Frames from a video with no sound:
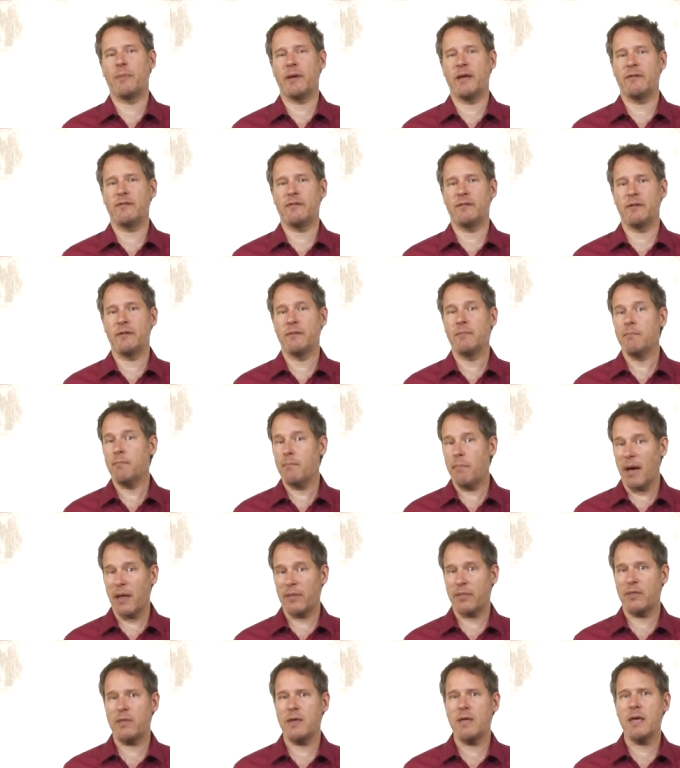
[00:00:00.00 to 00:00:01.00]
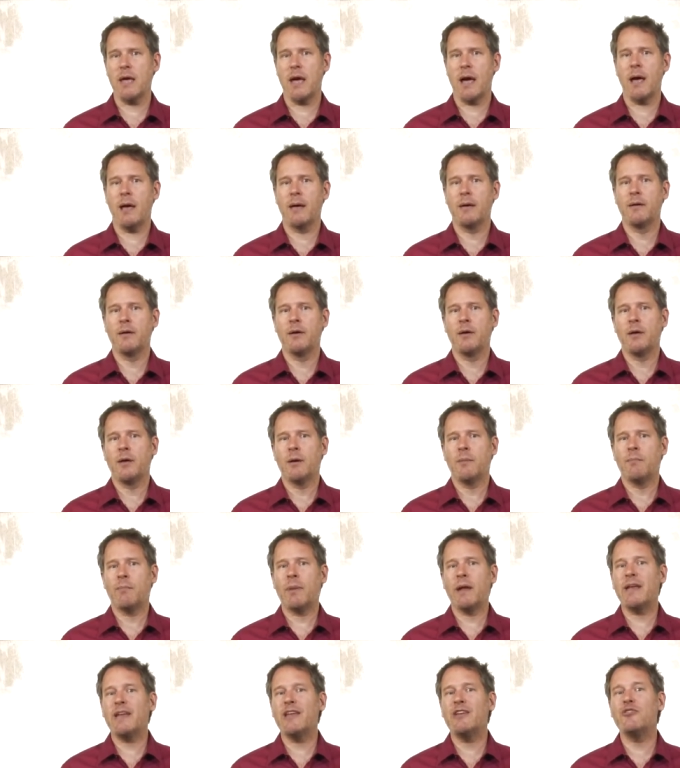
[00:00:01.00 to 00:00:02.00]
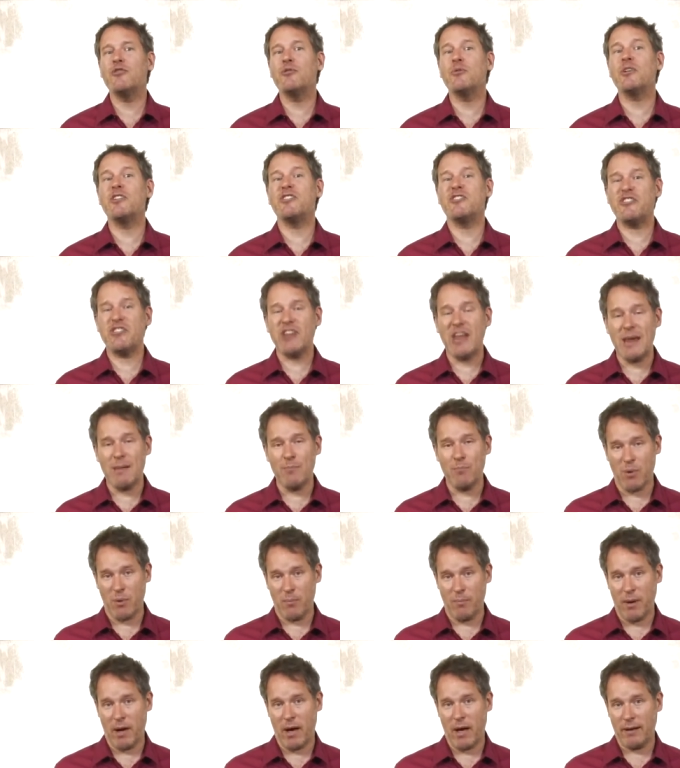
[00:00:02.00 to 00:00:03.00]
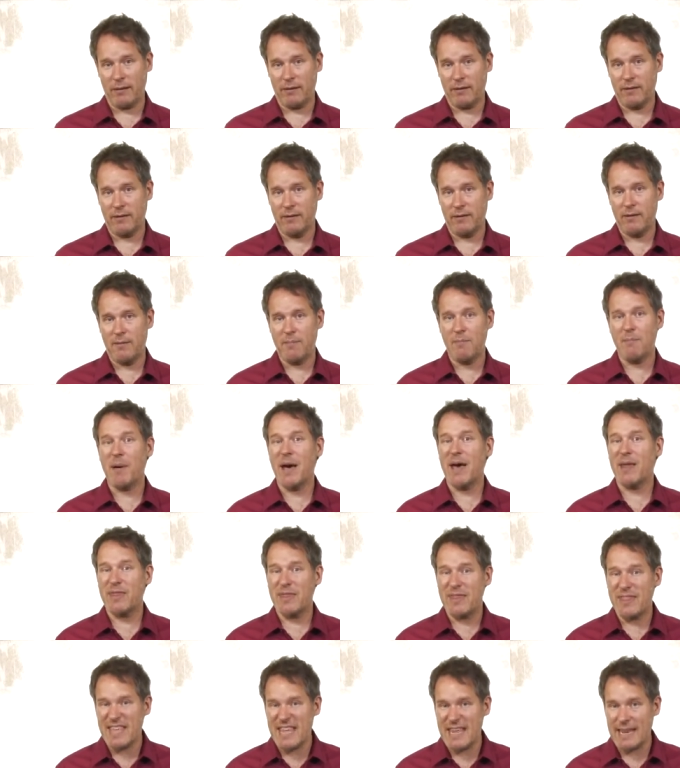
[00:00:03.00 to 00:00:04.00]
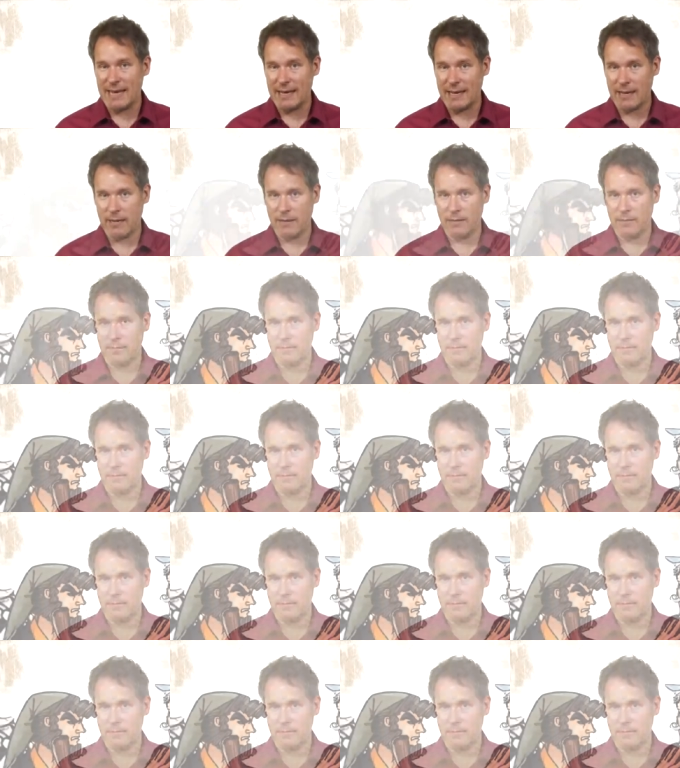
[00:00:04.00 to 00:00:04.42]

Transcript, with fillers: basin, bacía, but into a chamber pot, bacín.